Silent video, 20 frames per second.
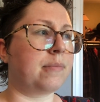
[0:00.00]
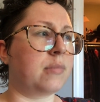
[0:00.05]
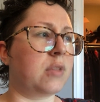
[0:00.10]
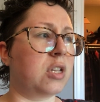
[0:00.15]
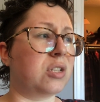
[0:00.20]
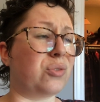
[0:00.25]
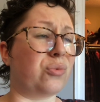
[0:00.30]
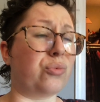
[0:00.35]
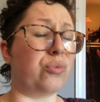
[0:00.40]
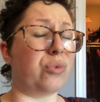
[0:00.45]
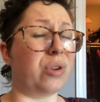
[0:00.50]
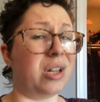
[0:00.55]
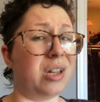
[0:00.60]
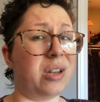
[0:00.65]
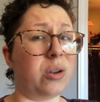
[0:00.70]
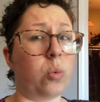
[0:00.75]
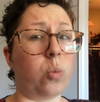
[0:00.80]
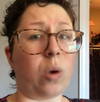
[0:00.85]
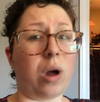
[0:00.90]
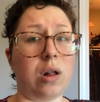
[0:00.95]
It's a
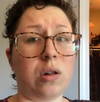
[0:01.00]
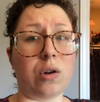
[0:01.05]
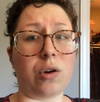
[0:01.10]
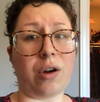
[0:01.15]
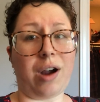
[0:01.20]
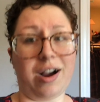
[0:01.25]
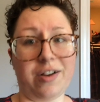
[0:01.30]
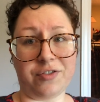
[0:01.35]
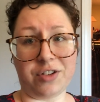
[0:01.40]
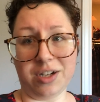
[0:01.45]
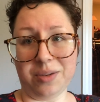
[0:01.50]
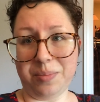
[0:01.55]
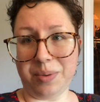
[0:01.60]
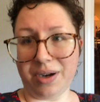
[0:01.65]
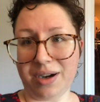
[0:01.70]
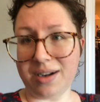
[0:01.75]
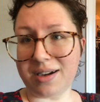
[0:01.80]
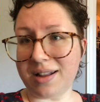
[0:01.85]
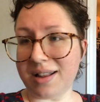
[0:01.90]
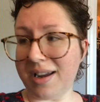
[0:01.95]
really well-crafted
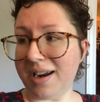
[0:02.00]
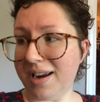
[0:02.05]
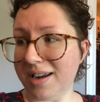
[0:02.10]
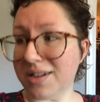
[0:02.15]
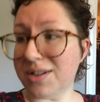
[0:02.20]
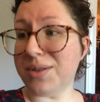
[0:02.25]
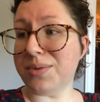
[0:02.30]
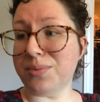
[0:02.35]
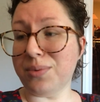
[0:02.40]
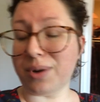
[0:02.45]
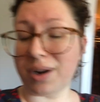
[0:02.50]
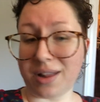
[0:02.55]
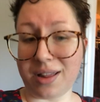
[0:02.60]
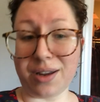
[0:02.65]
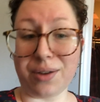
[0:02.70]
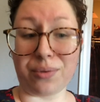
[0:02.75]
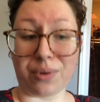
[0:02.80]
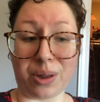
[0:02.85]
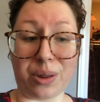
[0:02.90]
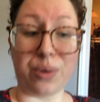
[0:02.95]
book. Like, it's
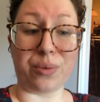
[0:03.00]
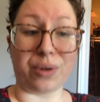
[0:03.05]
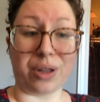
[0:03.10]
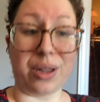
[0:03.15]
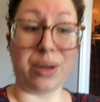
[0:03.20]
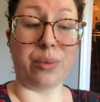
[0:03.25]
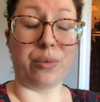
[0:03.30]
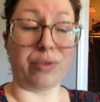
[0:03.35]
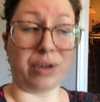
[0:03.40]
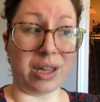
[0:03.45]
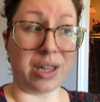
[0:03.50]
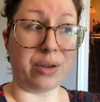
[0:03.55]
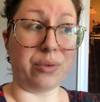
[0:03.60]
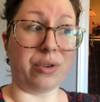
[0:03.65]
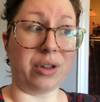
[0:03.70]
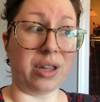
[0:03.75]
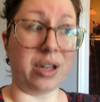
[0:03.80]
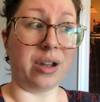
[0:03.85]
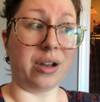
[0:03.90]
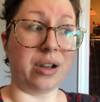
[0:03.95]
really, really, really, really,
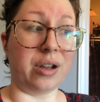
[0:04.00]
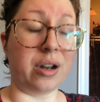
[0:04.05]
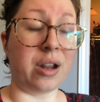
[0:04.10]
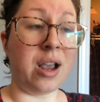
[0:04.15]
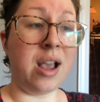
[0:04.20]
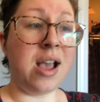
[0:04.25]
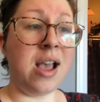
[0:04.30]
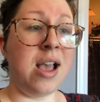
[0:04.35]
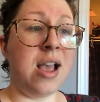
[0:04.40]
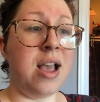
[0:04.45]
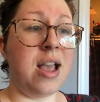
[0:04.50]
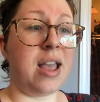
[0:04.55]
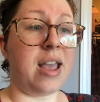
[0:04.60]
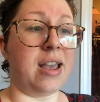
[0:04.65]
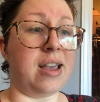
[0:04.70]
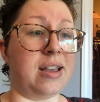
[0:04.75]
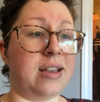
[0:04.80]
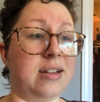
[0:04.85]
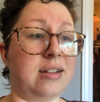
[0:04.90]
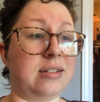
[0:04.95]
really good.
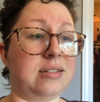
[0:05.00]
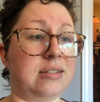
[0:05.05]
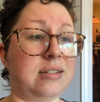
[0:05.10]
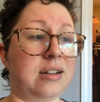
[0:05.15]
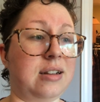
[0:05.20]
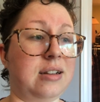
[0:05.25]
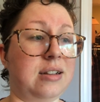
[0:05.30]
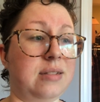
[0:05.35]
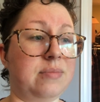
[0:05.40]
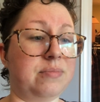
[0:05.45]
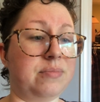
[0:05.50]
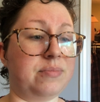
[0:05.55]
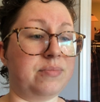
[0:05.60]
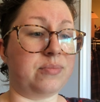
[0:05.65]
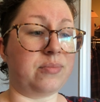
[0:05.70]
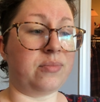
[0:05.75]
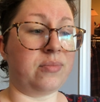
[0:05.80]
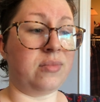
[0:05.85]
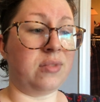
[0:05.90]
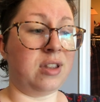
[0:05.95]
And
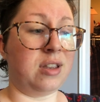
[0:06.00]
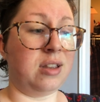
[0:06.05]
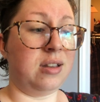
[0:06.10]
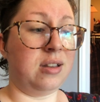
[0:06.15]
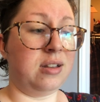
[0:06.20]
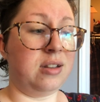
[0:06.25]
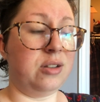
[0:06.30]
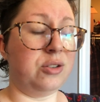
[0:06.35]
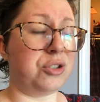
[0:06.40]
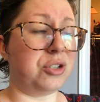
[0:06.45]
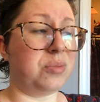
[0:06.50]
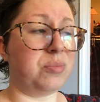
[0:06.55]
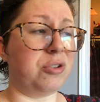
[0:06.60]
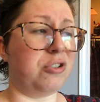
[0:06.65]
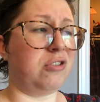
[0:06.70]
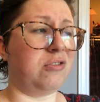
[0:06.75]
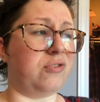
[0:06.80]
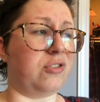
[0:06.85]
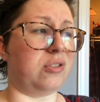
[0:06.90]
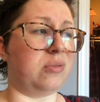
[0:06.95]
it's just
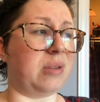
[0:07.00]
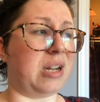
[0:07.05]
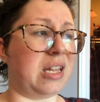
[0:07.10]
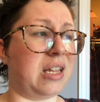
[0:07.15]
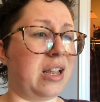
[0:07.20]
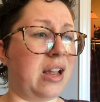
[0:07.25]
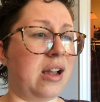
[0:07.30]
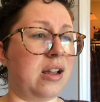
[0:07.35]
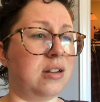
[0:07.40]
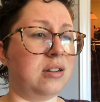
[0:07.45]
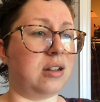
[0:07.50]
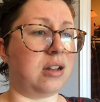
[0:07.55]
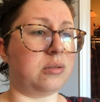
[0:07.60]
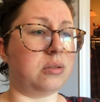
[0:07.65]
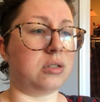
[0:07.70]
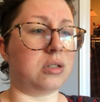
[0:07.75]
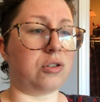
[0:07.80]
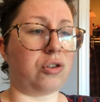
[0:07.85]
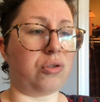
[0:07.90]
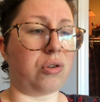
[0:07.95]
beautiful. By the end, I
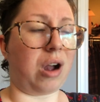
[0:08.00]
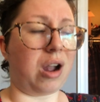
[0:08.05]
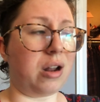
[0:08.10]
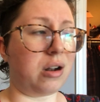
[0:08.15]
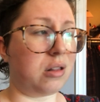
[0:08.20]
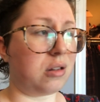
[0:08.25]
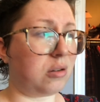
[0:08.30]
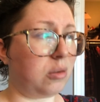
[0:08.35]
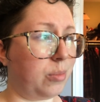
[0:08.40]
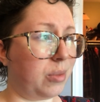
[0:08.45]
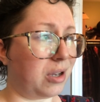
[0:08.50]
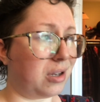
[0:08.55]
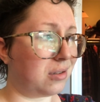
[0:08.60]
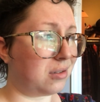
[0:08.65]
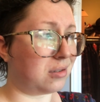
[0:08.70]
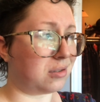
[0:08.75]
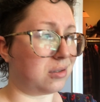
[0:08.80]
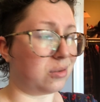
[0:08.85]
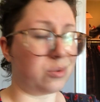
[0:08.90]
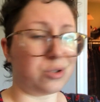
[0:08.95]
was cried a little bit
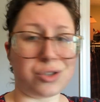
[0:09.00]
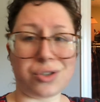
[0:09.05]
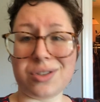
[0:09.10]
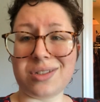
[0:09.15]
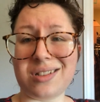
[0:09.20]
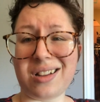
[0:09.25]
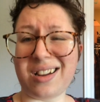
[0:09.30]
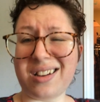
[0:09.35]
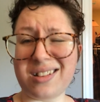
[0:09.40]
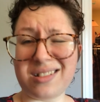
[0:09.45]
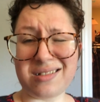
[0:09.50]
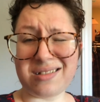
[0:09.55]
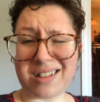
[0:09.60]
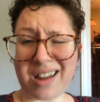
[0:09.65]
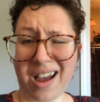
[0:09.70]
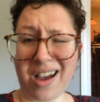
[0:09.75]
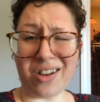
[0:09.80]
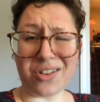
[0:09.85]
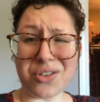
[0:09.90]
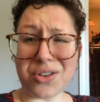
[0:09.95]
because it was just like
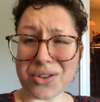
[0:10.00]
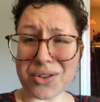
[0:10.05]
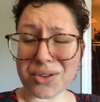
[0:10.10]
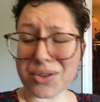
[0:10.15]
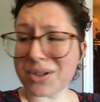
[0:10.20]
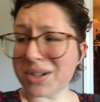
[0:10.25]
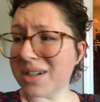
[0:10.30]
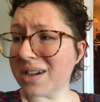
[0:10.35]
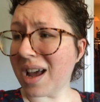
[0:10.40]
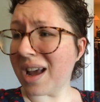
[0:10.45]
tender and